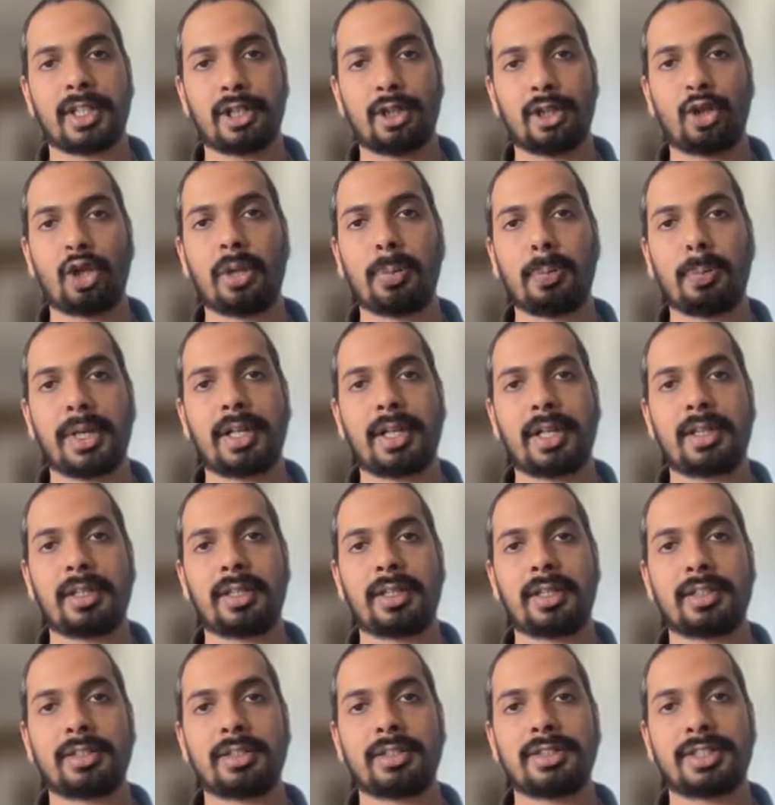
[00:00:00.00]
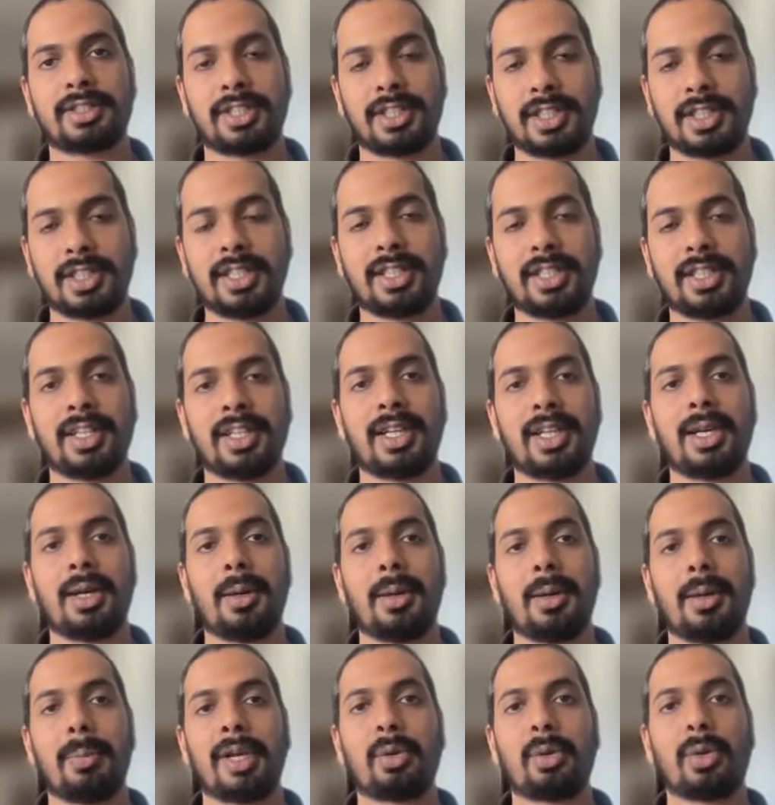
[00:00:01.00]
Don't pick three.
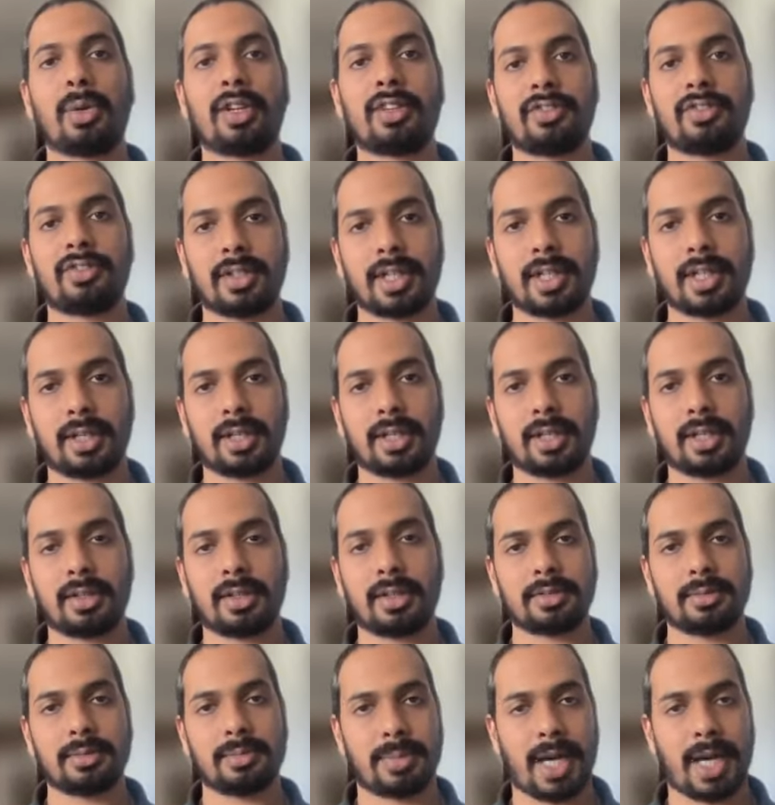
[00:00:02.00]
Pick one for now.